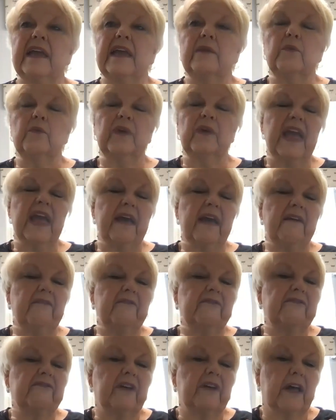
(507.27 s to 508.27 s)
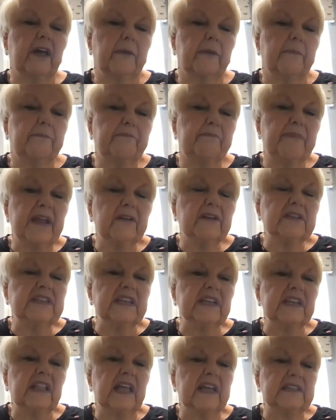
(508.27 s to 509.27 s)
And we have
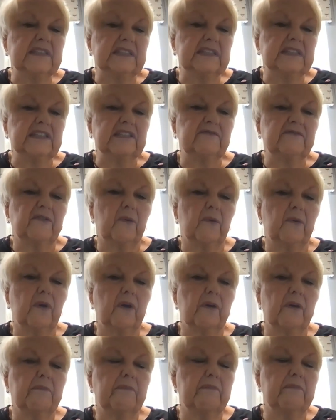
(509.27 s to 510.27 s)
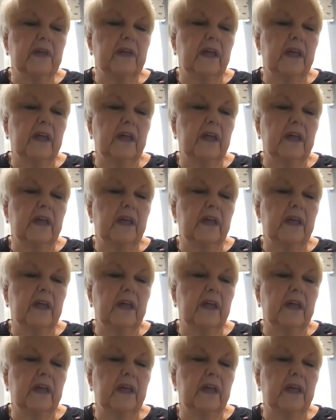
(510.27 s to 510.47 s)
parenting classes for